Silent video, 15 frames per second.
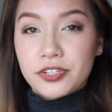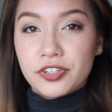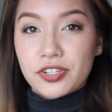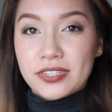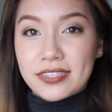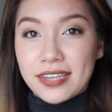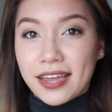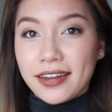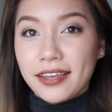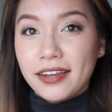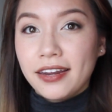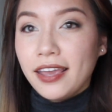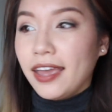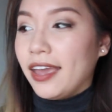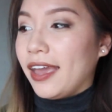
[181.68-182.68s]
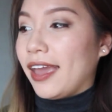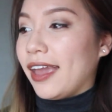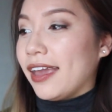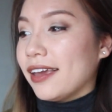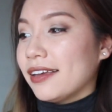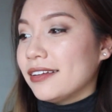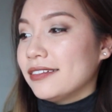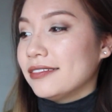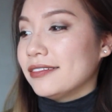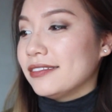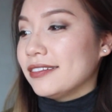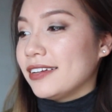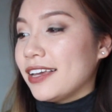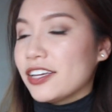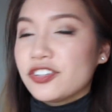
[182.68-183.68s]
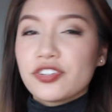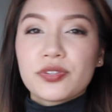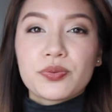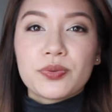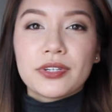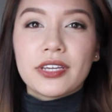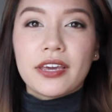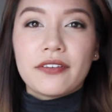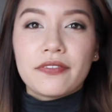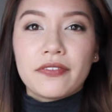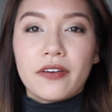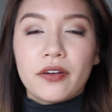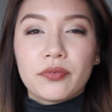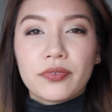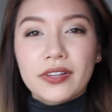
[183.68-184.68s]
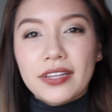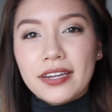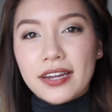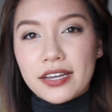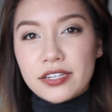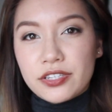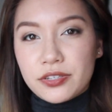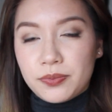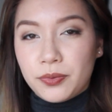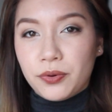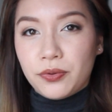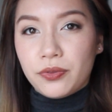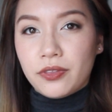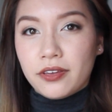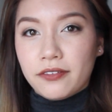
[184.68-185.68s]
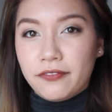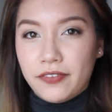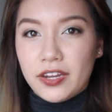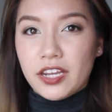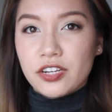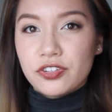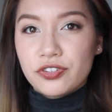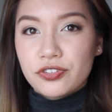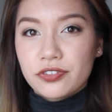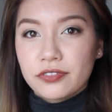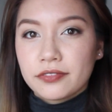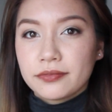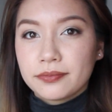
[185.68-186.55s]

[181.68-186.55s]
to just set it, and it just would give a really nice smooth finish.